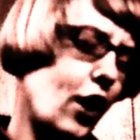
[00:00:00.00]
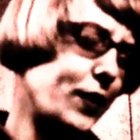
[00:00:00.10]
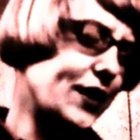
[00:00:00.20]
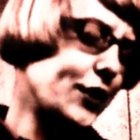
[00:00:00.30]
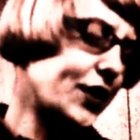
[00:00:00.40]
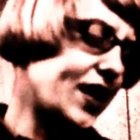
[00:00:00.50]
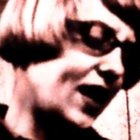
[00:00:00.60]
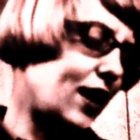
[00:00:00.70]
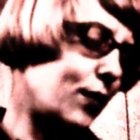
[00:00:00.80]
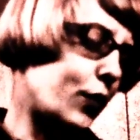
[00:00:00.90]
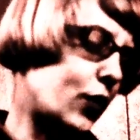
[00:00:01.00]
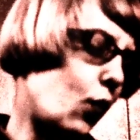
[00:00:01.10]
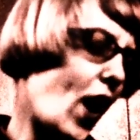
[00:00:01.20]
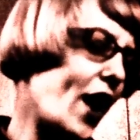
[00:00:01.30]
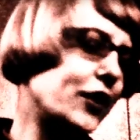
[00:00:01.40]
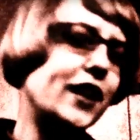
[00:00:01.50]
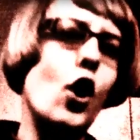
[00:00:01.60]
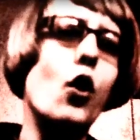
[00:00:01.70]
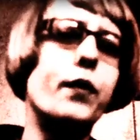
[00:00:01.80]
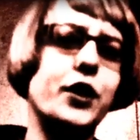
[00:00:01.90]
that I always looked at him with
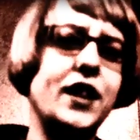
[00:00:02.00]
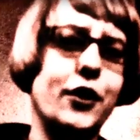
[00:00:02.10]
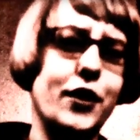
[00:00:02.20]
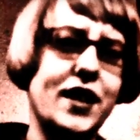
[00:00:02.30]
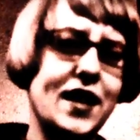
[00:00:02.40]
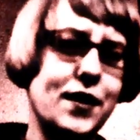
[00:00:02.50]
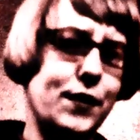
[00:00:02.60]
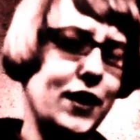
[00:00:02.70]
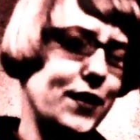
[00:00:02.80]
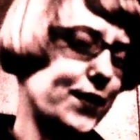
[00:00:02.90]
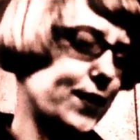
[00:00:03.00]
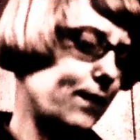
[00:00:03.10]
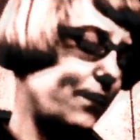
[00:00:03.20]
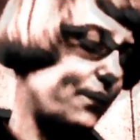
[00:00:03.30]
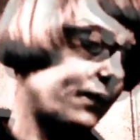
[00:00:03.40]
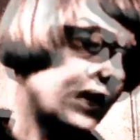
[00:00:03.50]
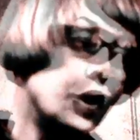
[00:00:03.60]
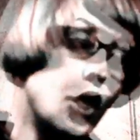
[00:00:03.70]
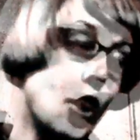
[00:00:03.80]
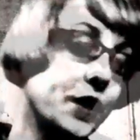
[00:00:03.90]
wildly overeager attentiveness.
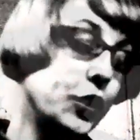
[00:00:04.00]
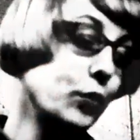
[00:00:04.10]
No